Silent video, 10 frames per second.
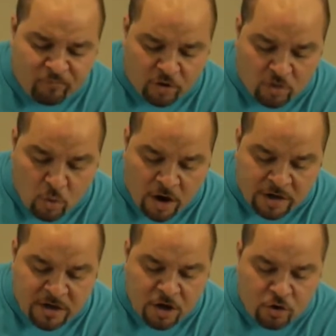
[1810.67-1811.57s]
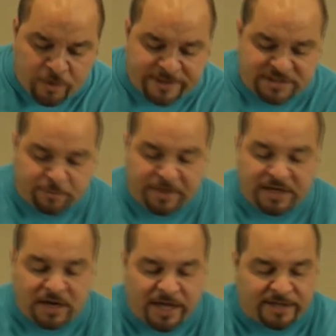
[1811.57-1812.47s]
for the one who is to be
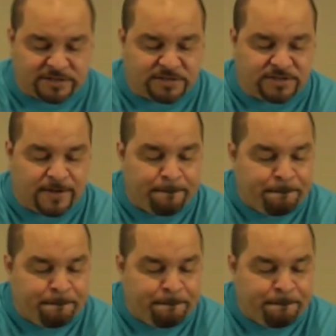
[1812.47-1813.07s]
cleansed.